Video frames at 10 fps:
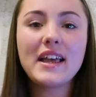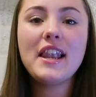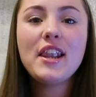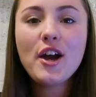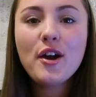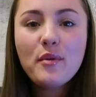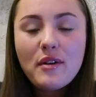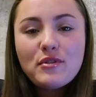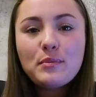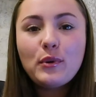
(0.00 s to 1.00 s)
Hello
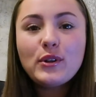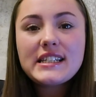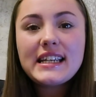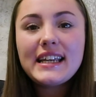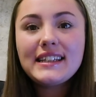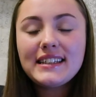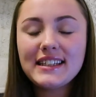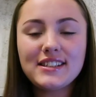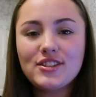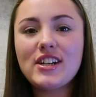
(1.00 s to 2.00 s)
everybody,
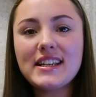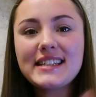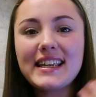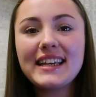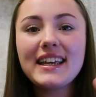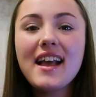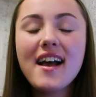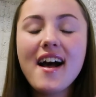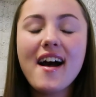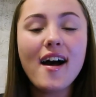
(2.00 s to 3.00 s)
it's Jessie.
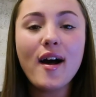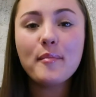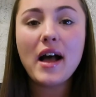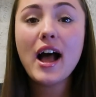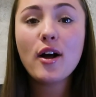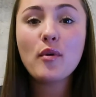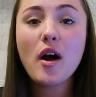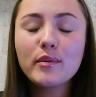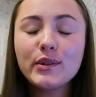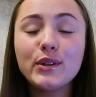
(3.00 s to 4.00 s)
How
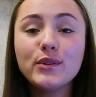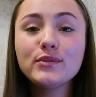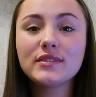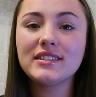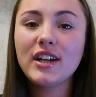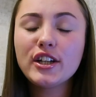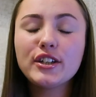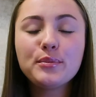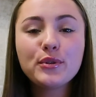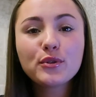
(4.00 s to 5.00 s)
are you? I
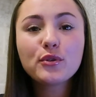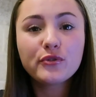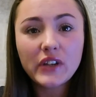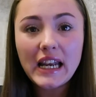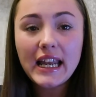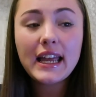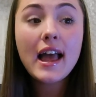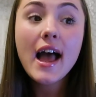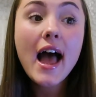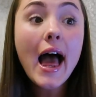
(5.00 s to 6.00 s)
hope you're all feeling
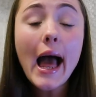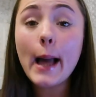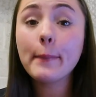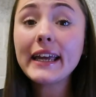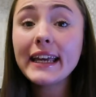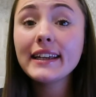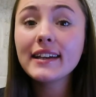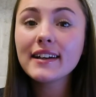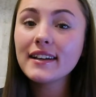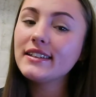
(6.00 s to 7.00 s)
happy.
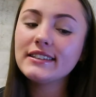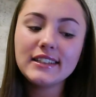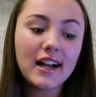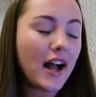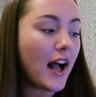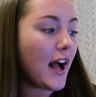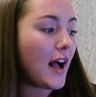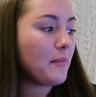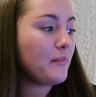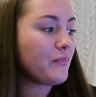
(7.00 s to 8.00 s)

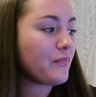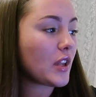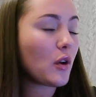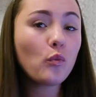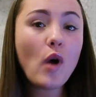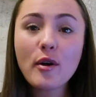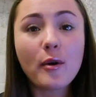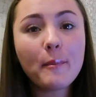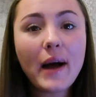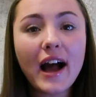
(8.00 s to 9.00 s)

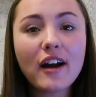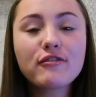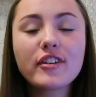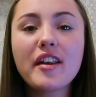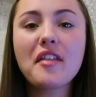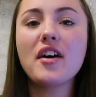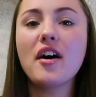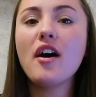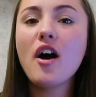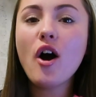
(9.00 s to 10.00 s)
Welcome back for
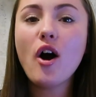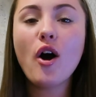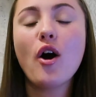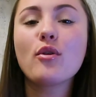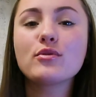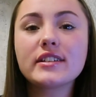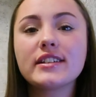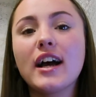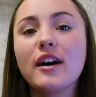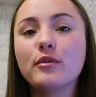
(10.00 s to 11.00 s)
another Old
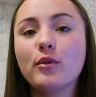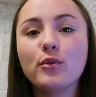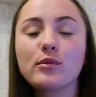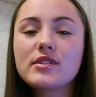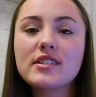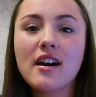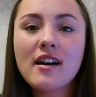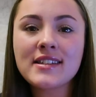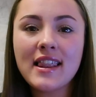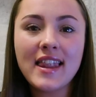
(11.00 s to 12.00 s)
Town All
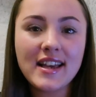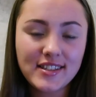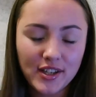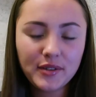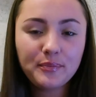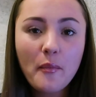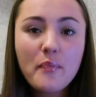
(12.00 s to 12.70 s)
Stars lesson.